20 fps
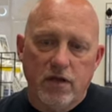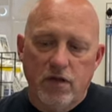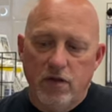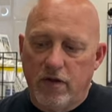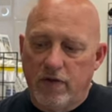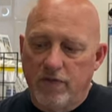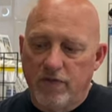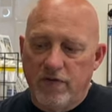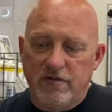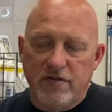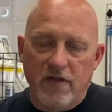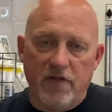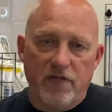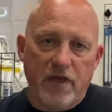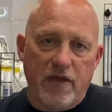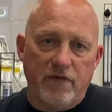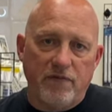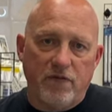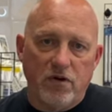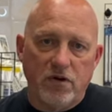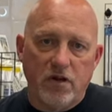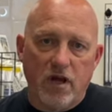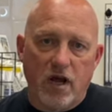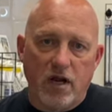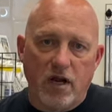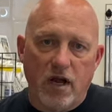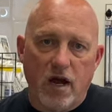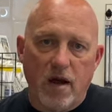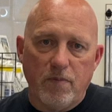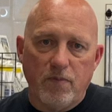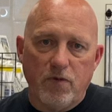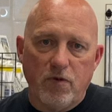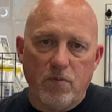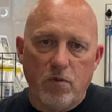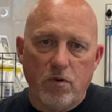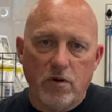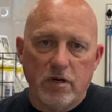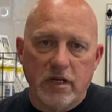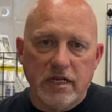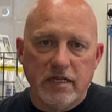You can visit Thetford.com for
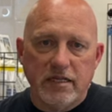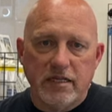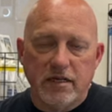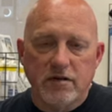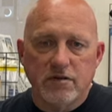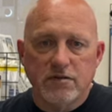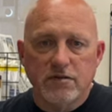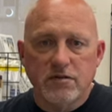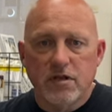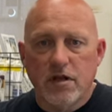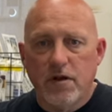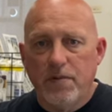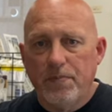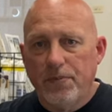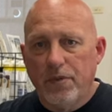more details.